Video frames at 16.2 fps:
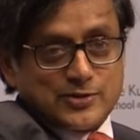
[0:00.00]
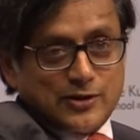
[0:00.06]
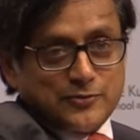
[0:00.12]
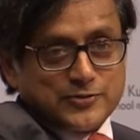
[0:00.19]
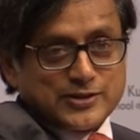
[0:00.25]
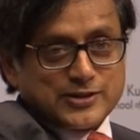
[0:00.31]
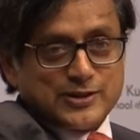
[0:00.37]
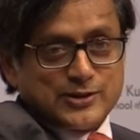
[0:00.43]

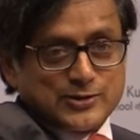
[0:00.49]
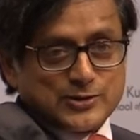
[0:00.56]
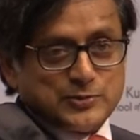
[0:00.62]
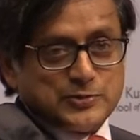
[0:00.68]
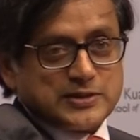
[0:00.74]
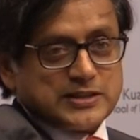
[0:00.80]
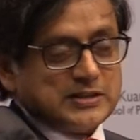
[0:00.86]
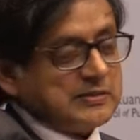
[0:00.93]
officers or
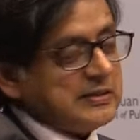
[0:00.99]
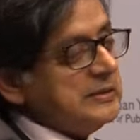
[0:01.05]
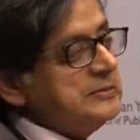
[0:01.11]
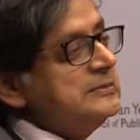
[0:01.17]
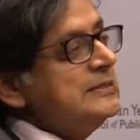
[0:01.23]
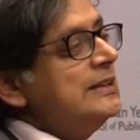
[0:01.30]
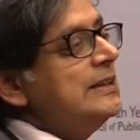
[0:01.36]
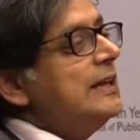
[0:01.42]
whatever.
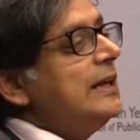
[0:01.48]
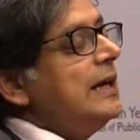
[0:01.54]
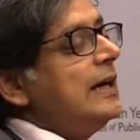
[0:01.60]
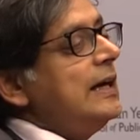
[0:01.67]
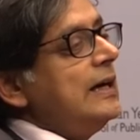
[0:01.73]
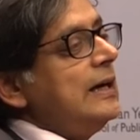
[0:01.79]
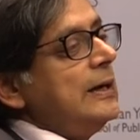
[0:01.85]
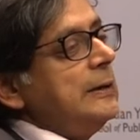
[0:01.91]

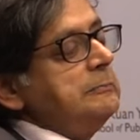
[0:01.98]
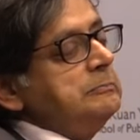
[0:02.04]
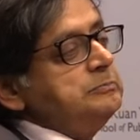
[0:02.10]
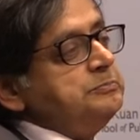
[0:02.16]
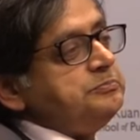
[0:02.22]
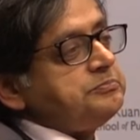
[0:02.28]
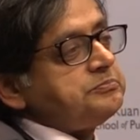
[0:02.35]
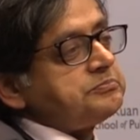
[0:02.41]
Um,
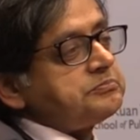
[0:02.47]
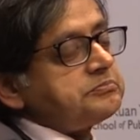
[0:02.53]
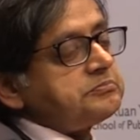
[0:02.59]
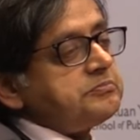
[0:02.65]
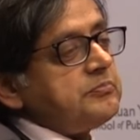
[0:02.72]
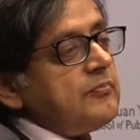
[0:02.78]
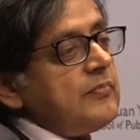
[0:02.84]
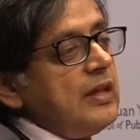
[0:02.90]

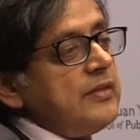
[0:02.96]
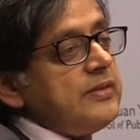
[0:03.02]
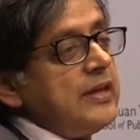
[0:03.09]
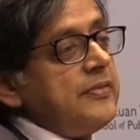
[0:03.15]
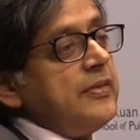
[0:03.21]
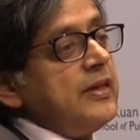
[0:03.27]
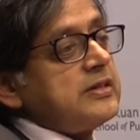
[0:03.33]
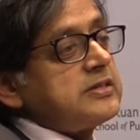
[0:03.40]

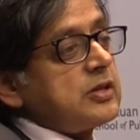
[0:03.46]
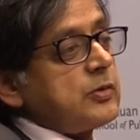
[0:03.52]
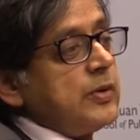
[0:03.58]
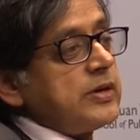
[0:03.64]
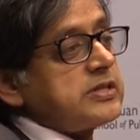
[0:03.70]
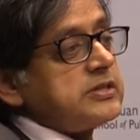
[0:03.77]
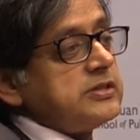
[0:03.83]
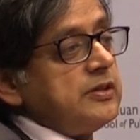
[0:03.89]
then there's a
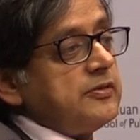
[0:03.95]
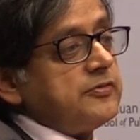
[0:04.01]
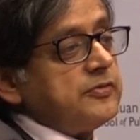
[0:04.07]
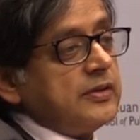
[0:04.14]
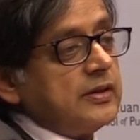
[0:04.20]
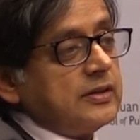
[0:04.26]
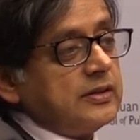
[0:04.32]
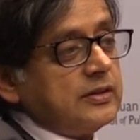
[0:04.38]
question of
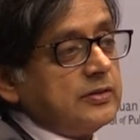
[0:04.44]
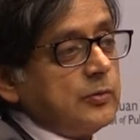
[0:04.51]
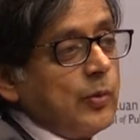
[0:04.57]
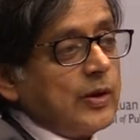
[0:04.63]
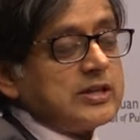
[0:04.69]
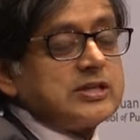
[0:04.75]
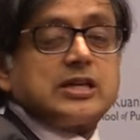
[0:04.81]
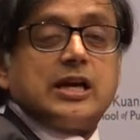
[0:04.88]
uh, the
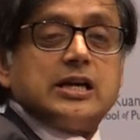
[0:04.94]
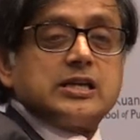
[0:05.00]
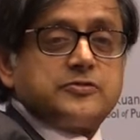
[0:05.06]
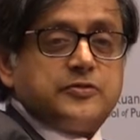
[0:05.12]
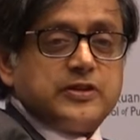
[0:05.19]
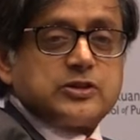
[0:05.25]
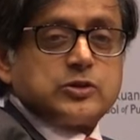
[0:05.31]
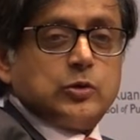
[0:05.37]

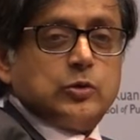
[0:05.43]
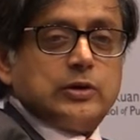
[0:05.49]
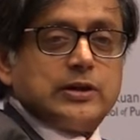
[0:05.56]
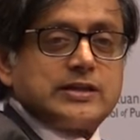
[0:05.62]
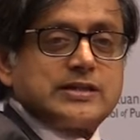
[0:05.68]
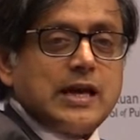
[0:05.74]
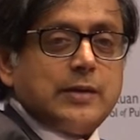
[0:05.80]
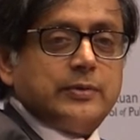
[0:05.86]
one-size-fits-all
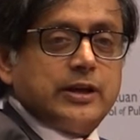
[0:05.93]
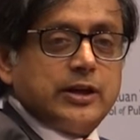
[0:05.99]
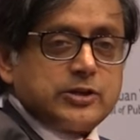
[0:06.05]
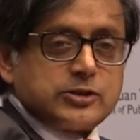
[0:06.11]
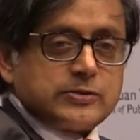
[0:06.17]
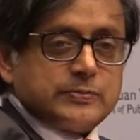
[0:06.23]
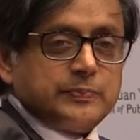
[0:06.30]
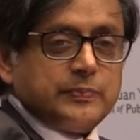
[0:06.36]

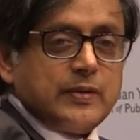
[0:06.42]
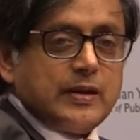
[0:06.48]
examination.